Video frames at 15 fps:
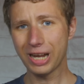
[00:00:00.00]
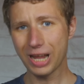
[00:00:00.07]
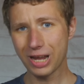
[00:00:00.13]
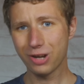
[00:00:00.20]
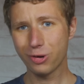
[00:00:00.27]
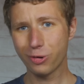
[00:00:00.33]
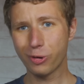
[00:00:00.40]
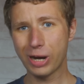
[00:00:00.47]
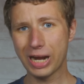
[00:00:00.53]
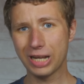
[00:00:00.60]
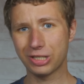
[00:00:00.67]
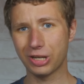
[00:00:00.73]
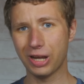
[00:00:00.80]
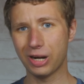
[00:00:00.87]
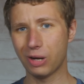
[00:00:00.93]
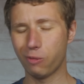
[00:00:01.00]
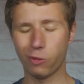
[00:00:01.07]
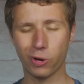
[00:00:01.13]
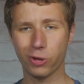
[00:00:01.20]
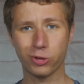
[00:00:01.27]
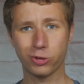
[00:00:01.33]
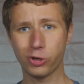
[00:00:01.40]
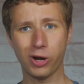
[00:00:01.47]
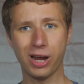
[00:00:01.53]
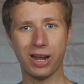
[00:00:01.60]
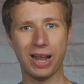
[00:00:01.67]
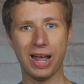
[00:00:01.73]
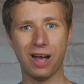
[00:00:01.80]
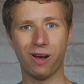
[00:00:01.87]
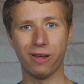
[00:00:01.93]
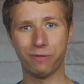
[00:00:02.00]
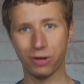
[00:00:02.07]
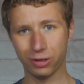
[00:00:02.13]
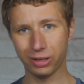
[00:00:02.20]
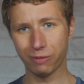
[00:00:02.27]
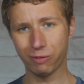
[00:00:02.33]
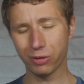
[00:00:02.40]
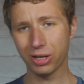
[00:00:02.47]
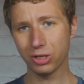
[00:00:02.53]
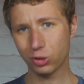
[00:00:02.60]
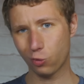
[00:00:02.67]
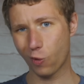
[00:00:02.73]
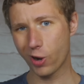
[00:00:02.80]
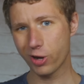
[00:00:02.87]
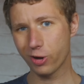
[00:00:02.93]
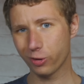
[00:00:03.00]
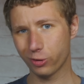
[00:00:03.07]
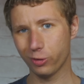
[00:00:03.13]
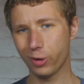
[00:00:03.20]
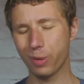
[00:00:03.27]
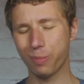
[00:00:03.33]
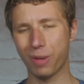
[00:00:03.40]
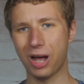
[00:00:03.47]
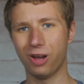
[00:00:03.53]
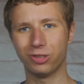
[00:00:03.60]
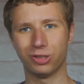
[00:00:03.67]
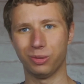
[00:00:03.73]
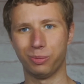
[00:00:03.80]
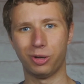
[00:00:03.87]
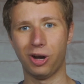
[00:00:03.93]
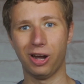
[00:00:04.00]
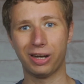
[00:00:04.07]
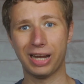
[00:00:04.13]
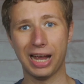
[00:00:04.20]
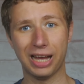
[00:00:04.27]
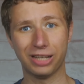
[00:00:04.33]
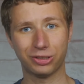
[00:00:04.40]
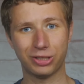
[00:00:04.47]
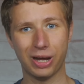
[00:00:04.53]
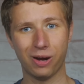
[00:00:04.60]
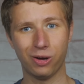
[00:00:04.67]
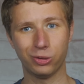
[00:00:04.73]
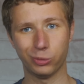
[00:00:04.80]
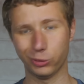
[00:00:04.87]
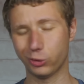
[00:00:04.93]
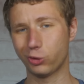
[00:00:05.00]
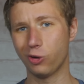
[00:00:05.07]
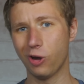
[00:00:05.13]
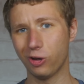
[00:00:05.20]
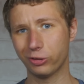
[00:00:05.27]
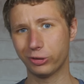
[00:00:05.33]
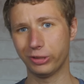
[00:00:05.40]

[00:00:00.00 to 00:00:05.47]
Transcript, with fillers: an indoor antenna worth trying out if you live within twenty or thirty miles of the broadcast towers with strong